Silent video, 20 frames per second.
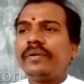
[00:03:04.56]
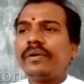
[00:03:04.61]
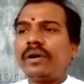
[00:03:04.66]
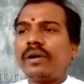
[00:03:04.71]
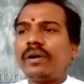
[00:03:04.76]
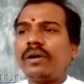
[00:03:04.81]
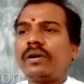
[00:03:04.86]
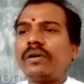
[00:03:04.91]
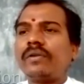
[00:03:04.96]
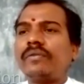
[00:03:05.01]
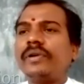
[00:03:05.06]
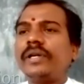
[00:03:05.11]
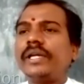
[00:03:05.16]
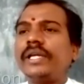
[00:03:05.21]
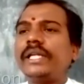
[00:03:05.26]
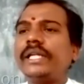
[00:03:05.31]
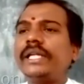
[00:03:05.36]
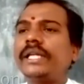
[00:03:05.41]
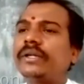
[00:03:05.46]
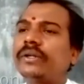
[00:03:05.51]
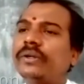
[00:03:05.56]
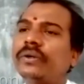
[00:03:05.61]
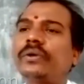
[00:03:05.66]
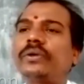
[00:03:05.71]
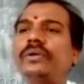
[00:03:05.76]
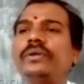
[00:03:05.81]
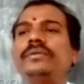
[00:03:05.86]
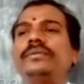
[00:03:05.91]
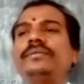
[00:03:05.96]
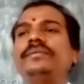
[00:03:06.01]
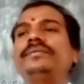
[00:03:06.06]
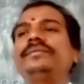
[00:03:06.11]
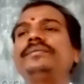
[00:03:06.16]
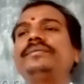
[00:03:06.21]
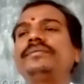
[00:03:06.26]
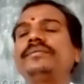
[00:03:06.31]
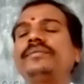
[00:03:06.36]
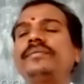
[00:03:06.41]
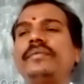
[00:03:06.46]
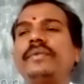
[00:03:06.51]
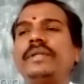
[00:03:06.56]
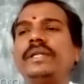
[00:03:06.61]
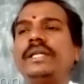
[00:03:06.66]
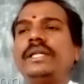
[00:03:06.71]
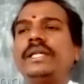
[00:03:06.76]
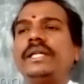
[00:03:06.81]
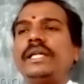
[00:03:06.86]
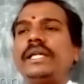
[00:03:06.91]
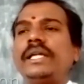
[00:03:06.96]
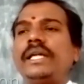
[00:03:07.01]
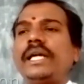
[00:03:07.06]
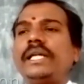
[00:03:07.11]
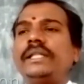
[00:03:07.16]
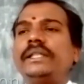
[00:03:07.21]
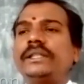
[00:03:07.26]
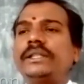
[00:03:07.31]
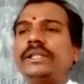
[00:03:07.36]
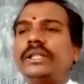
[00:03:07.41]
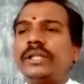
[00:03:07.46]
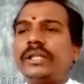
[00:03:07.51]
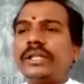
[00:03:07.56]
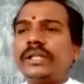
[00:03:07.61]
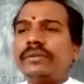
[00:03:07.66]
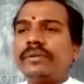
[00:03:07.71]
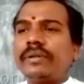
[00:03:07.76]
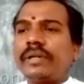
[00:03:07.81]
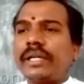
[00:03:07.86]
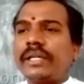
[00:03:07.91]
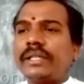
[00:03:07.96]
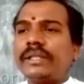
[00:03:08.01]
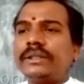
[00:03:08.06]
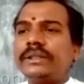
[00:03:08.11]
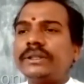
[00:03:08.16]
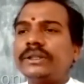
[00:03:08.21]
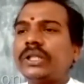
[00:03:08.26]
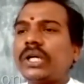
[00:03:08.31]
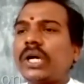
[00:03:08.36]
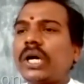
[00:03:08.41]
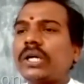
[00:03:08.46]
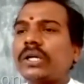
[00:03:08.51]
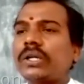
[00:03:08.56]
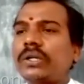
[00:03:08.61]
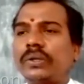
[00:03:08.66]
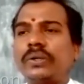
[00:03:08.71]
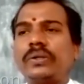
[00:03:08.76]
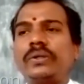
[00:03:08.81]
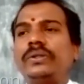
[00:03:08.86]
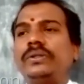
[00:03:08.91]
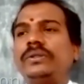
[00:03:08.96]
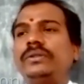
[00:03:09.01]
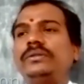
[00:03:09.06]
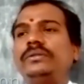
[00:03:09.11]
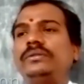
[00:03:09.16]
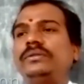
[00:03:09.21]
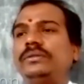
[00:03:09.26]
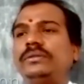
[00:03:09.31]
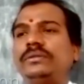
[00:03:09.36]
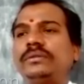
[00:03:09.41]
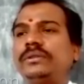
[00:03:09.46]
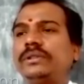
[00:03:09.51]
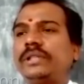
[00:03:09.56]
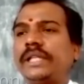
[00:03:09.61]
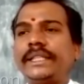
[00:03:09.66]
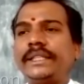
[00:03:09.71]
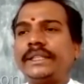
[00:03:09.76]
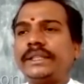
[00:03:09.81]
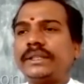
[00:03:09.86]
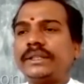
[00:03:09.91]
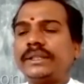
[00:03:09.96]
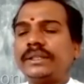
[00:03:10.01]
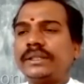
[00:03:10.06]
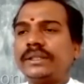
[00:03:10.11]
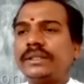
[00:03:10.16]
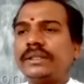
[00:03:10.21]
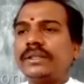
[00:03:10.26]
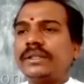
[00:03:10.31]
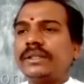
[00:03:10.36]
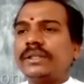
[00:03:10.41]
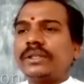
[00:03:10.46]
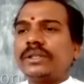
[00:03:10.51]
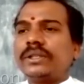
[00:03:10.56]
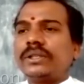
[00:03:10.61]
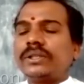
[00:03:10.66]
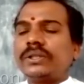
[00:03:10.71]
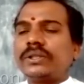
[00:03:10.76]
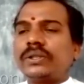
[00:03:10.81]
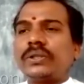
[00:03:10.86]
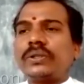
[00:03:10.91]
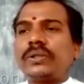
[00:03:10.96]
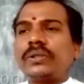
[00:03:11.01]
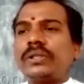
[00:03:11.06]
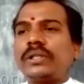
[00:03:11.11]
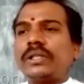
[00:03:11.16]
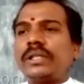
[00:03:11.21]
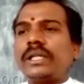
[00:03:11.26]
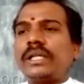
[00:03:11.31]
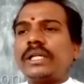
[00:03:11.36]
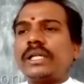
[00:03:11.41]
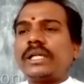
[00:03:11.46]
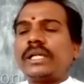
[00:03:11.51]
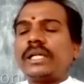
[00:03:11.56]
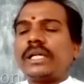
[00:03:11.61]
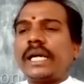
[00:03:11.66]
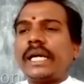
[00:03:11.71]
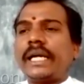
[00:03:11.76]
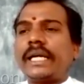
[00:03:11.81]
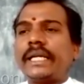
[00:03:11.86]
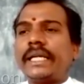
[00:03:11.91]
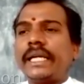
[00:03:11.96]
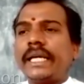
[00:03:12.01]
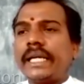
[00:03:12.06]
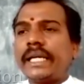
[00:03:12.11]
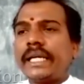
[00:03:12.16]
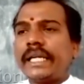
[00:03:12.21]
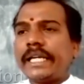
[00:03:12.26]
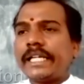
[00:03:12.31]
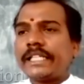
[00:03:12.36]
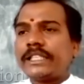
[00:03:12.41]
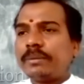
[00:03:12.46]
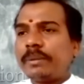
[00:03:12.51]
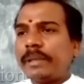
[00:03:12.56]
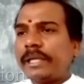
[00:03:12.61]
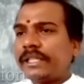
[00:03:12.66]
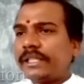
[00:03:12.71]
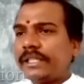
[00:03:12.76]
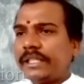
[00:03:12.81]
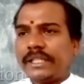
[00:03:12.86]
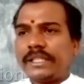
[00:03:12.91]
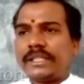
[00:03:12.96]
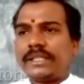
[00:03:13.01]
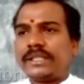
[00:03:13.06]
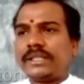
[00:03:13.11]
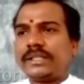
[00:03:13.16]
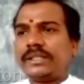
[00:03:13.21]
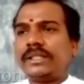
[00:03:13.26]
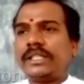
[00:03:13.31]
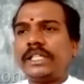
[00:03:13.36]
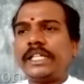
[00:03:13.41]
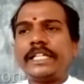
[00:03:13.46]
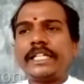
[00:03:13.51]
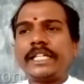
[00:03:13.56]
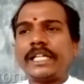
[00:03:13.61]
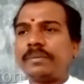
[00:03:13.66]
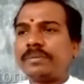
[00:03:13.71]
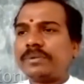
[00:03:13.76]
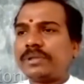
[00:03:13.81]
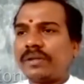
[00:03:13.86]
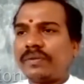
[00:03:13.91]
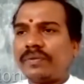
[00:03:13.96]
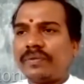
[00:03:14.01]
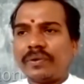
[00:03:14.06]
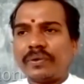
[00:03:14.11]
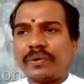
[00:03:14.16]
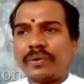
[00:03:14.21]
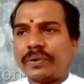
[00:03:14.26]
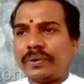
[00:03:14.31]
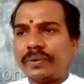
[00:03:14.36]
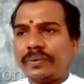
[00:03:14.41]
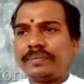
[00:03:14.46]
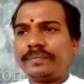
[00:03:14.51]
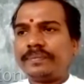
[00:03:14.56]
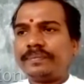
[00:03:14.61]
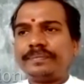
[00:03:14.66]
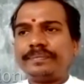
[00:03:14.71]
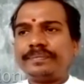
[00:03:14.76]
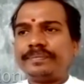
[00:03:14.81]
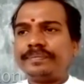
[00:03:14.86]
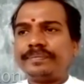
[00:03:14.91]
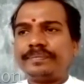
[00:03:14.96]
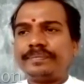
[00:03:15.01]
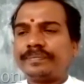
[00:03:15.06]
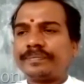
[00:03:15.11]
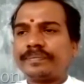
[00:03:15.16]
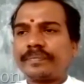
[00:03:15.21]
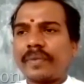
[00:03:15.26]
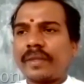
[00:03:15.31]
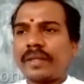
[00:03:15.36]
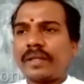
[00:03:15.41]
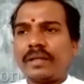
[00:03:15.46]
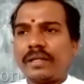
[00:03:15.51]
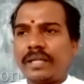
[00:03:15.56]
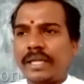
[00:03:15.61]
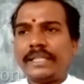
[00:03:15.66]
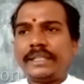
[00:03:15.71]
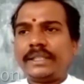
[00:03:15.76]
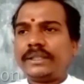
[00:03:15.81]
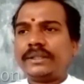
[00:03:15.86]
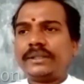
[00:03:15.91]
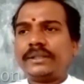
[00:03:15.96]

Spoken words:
or varying load, and the third one shock load, right? So I clearly explain these three types of load, right?